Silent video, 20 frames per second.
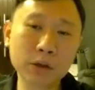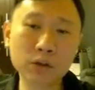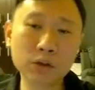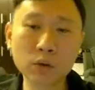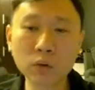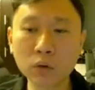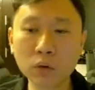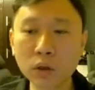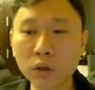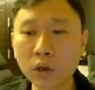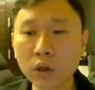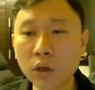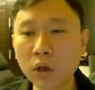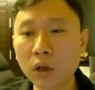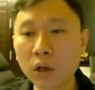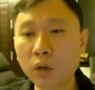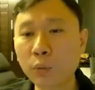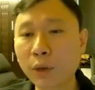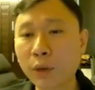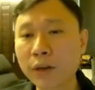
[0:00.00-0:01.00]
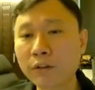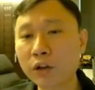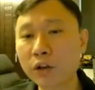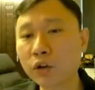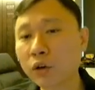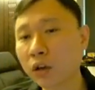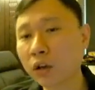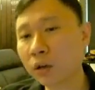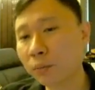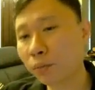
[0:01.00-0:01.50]
So whenever
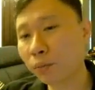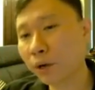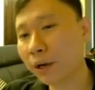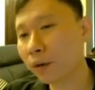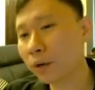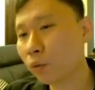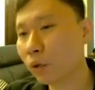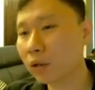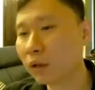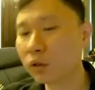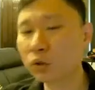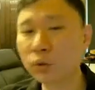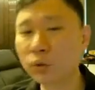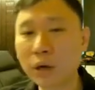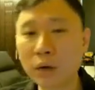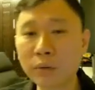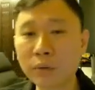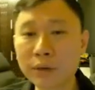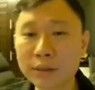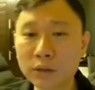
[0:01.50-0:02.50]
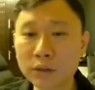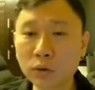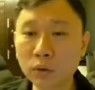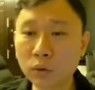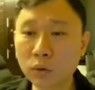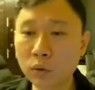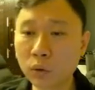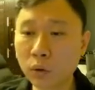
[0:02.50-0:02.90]
you're on a break, 1-2 hours, so